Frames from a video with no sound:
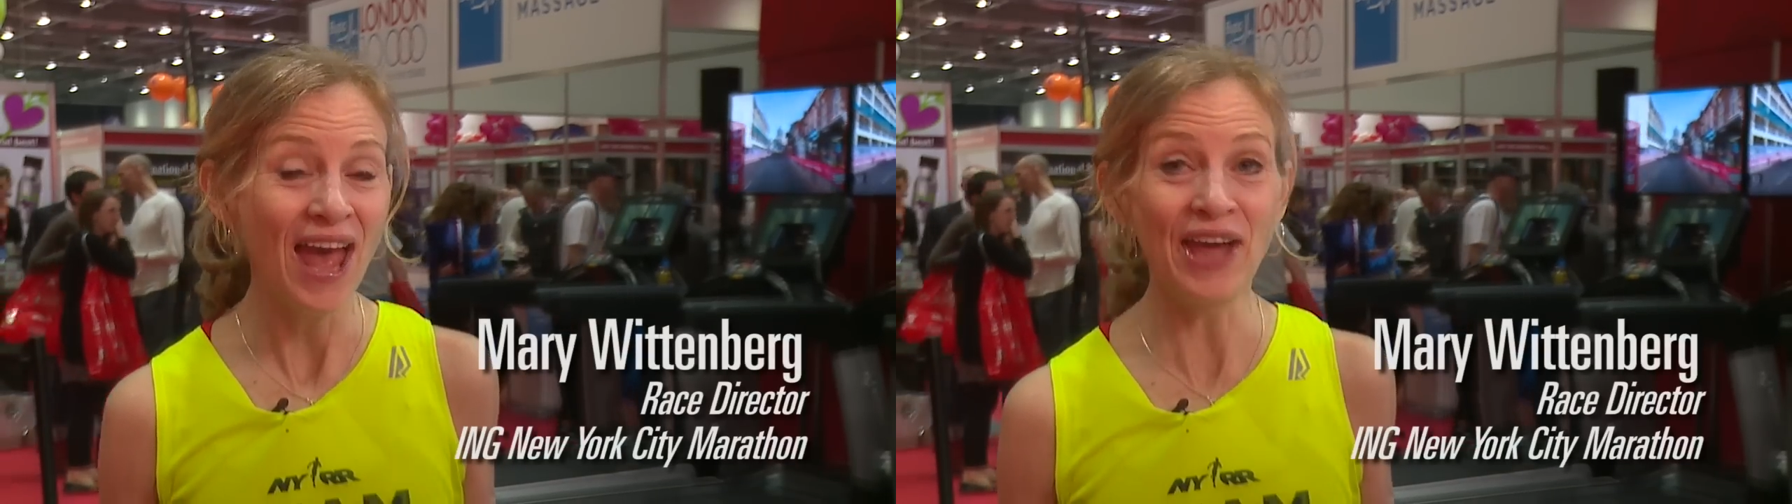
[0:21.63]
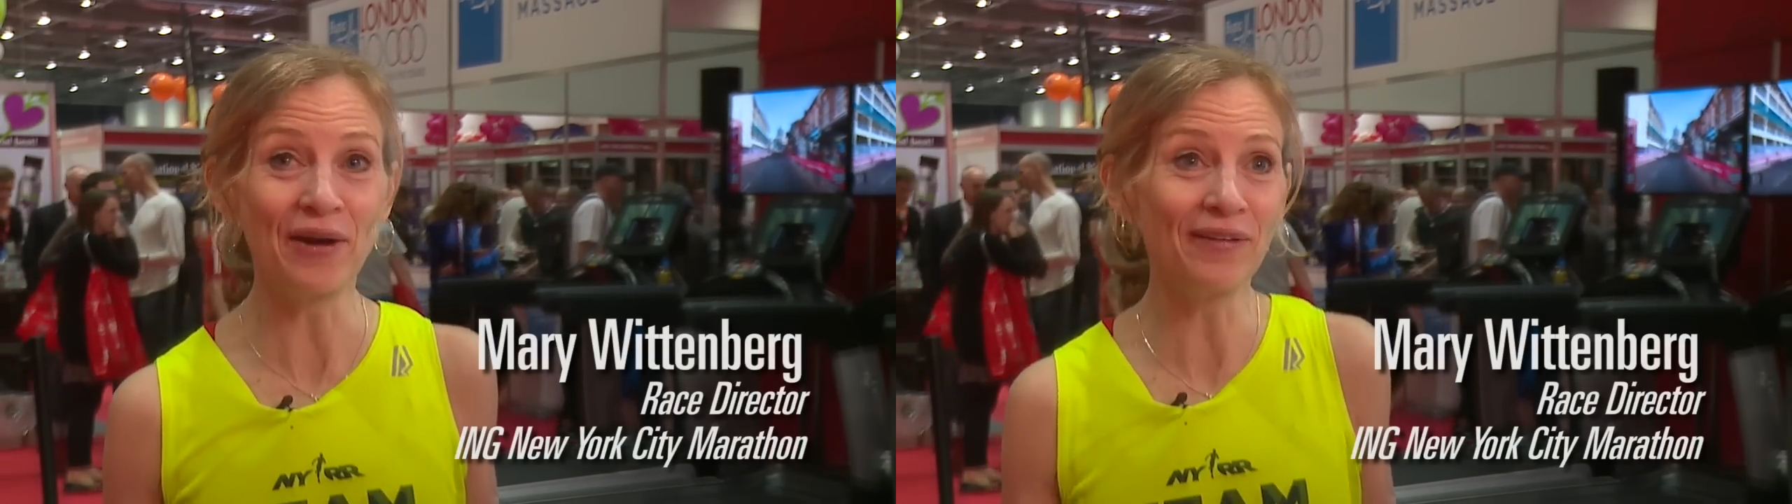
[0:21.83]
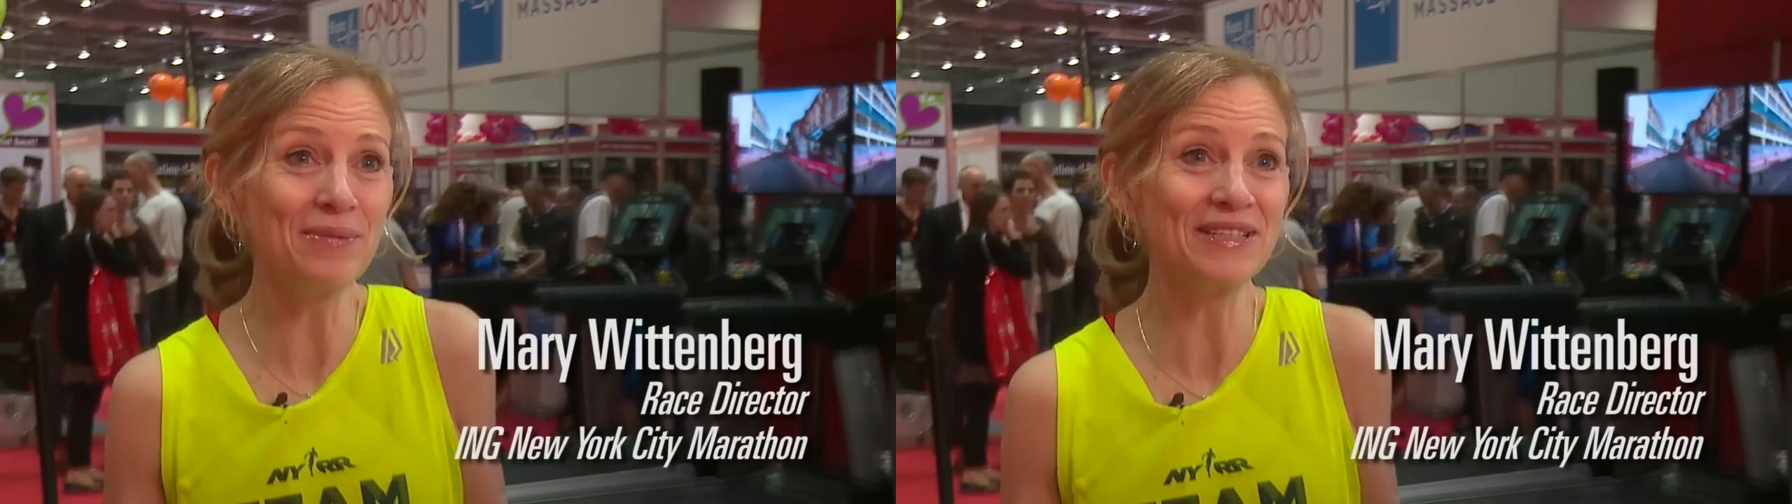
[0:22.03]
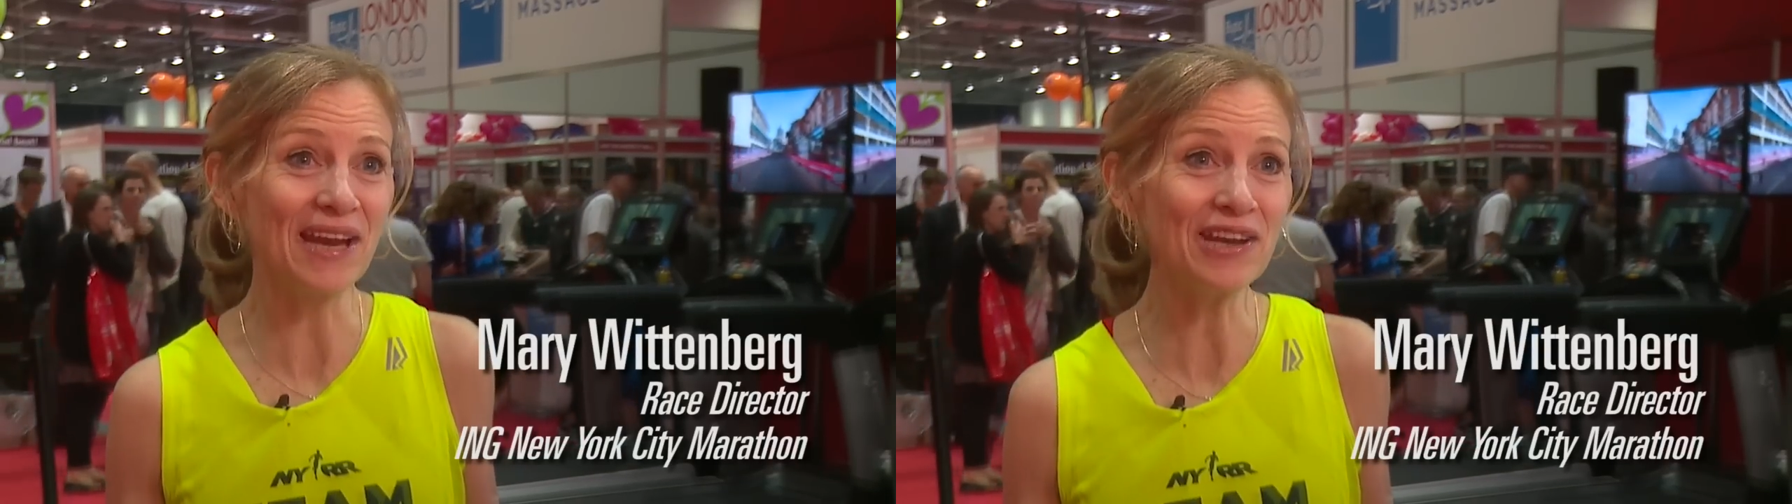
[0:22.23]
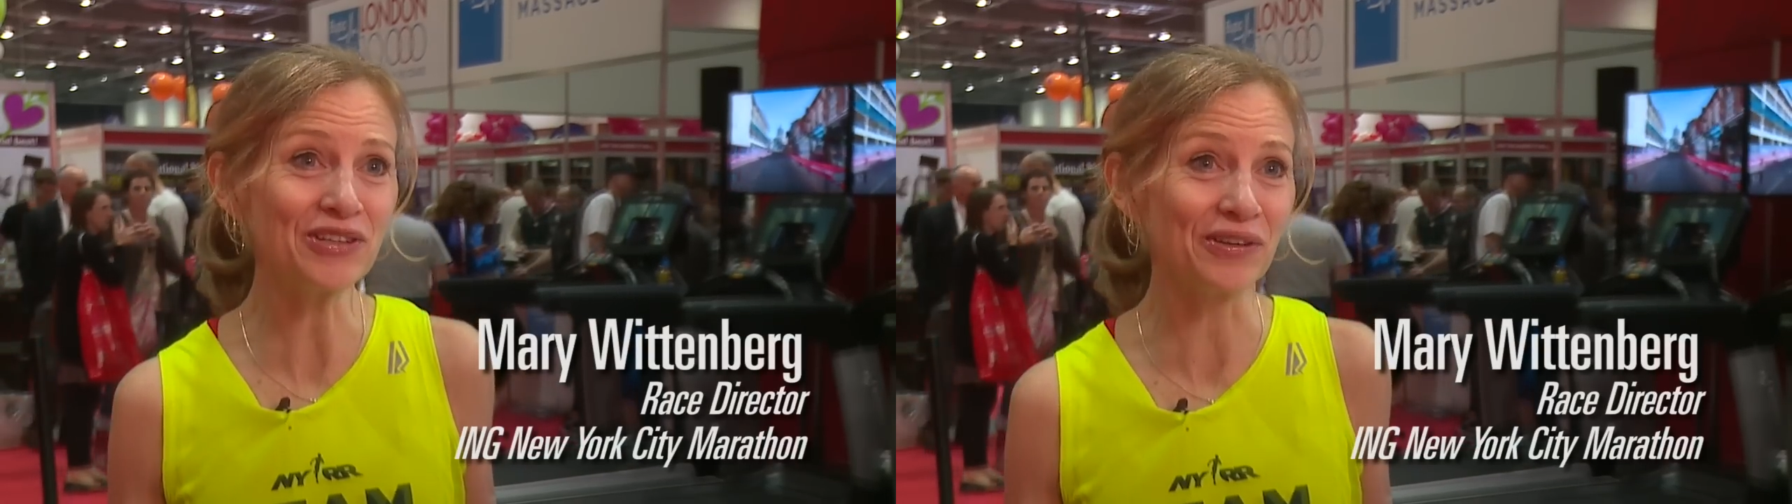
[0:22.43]
And our
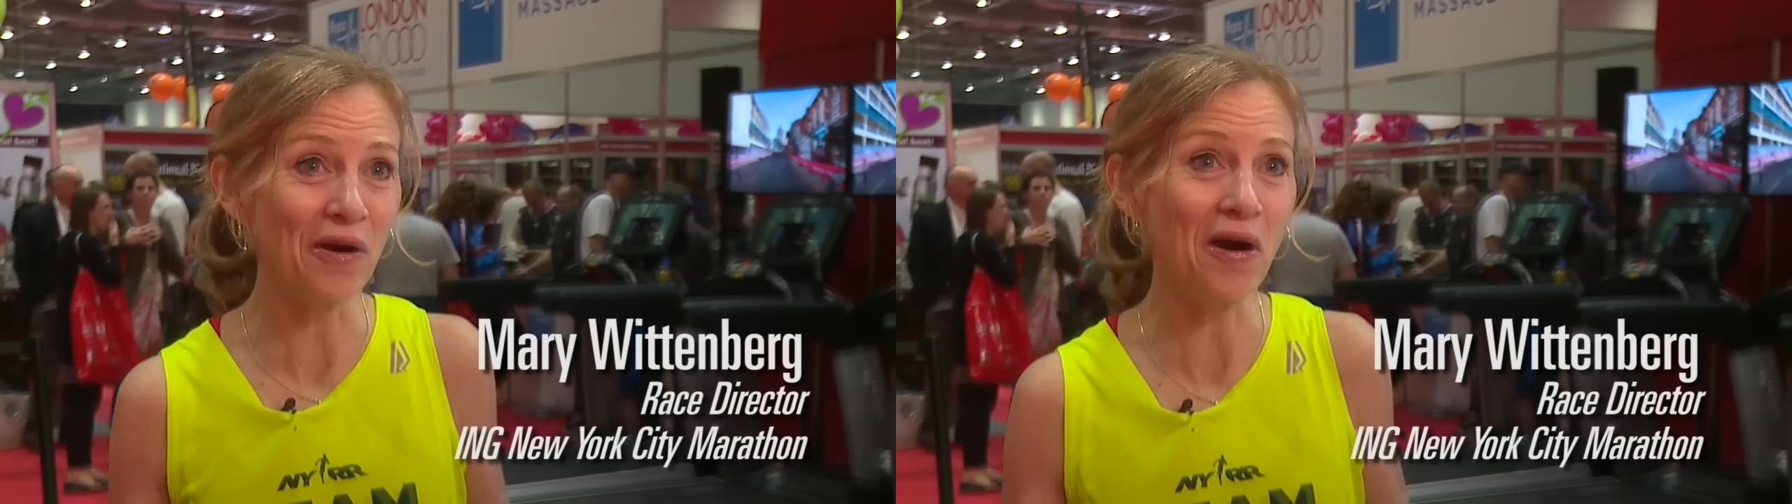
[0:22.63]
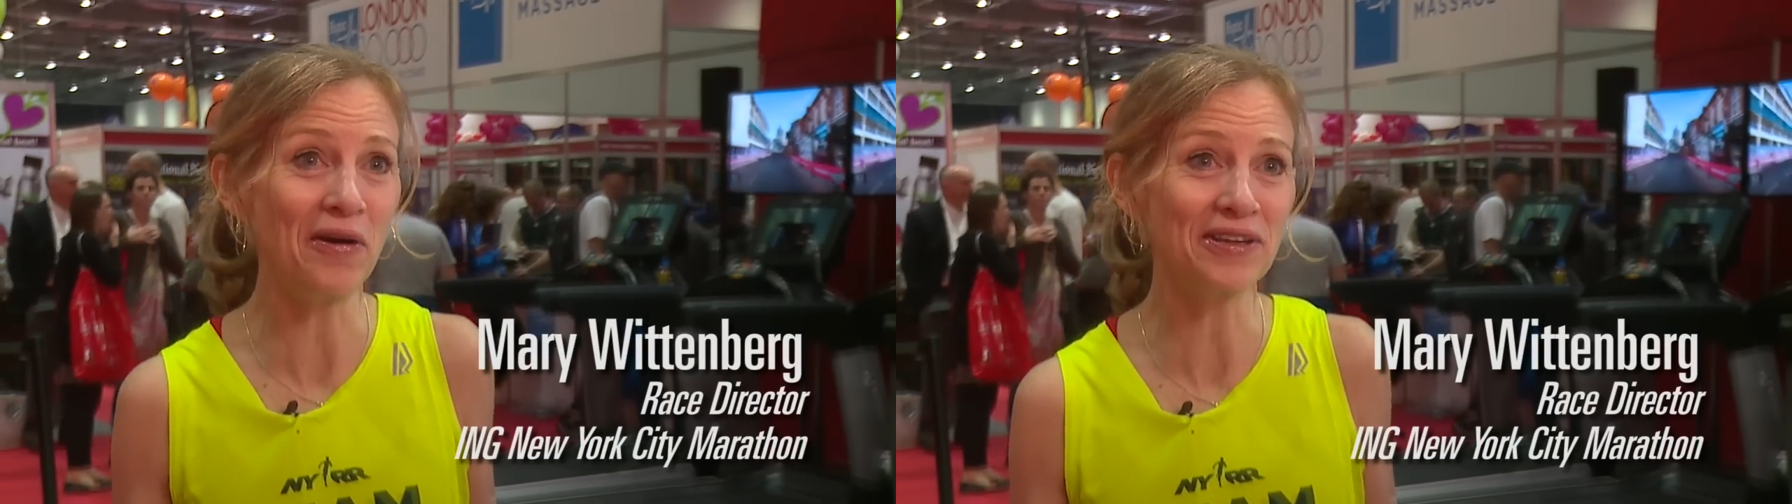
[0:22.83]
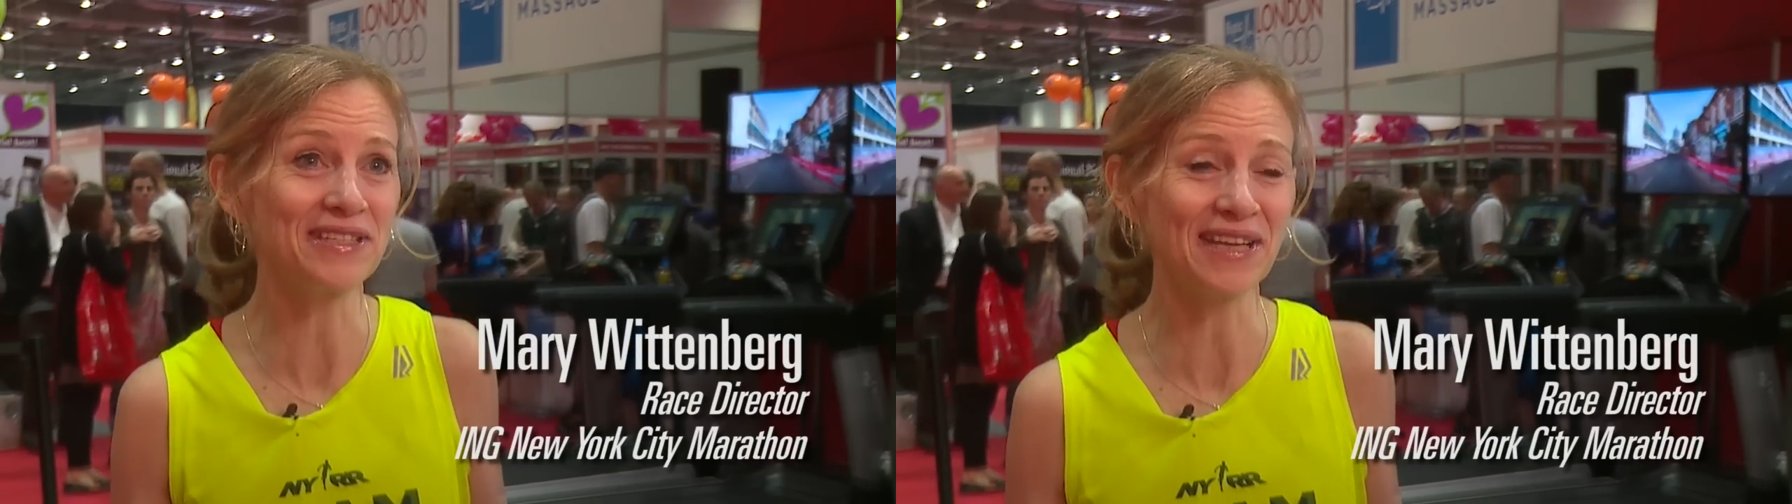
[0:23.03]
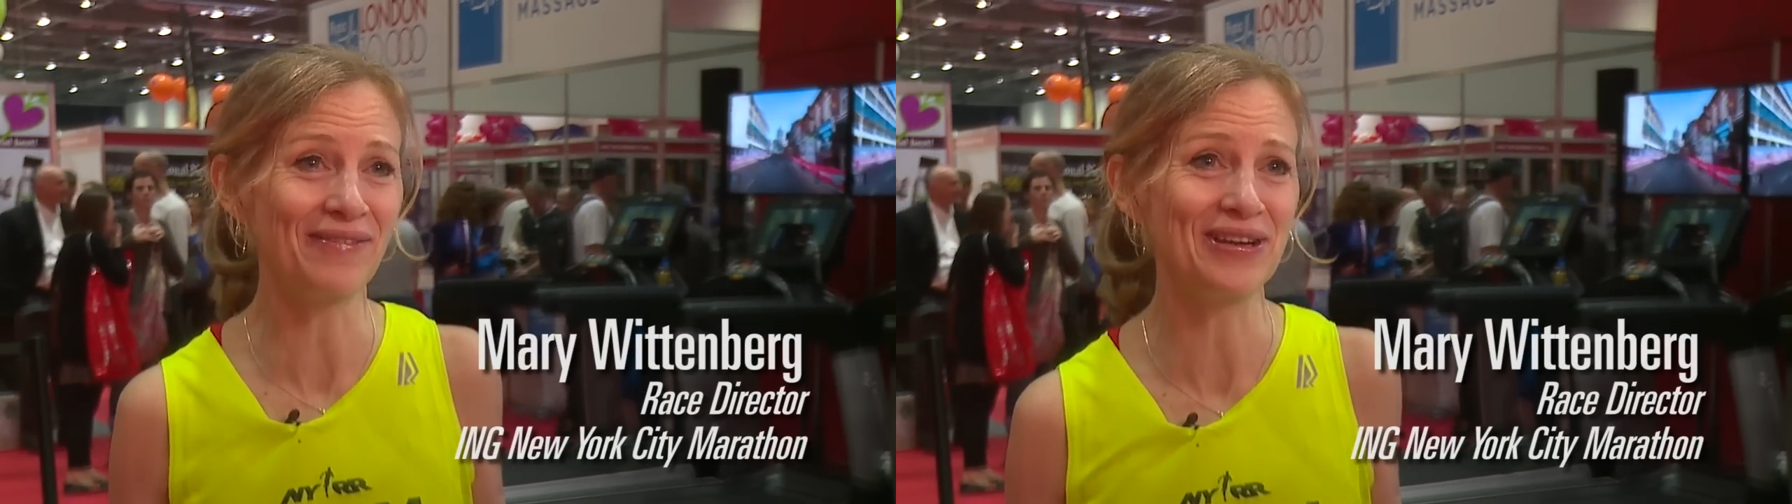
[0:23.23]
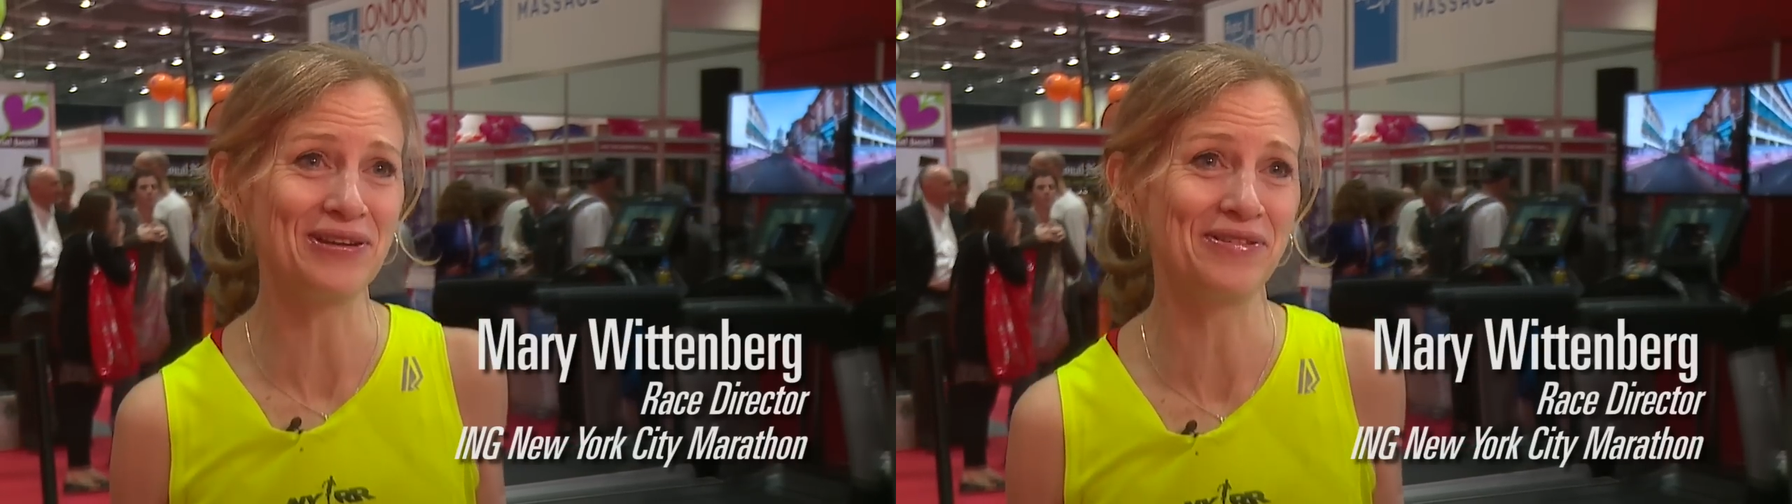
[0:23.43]
limitation, our hardest thing
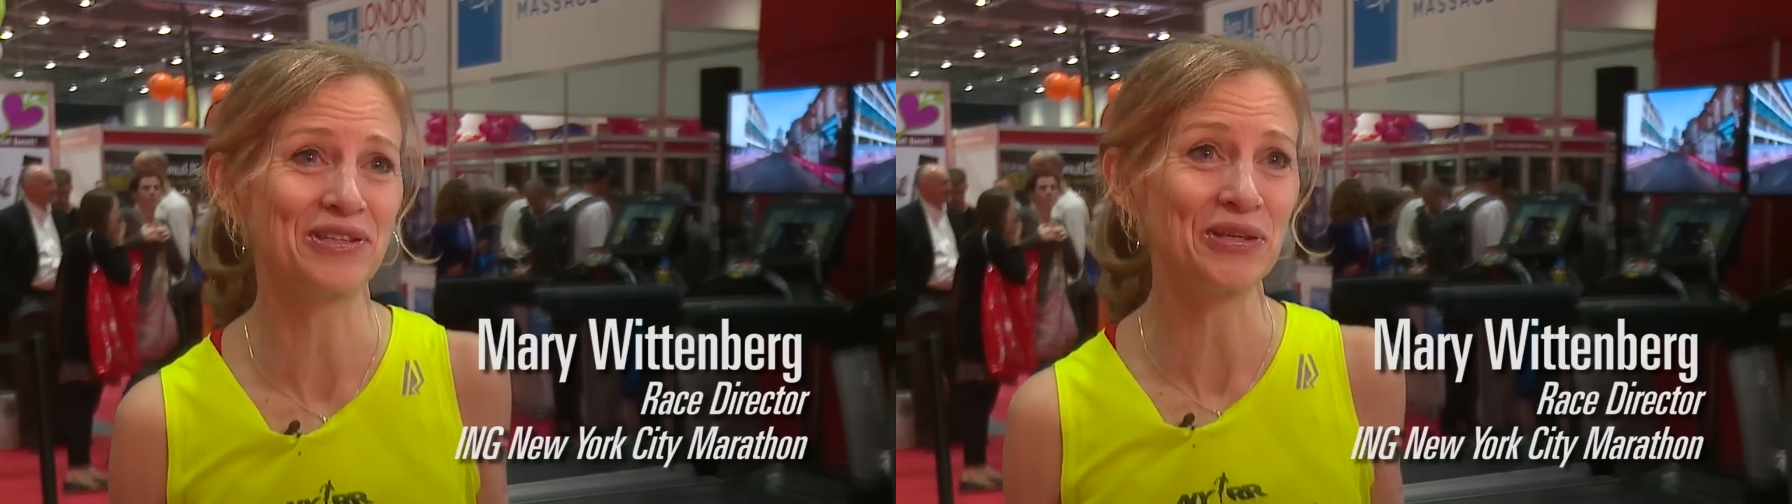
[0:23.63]
every year, is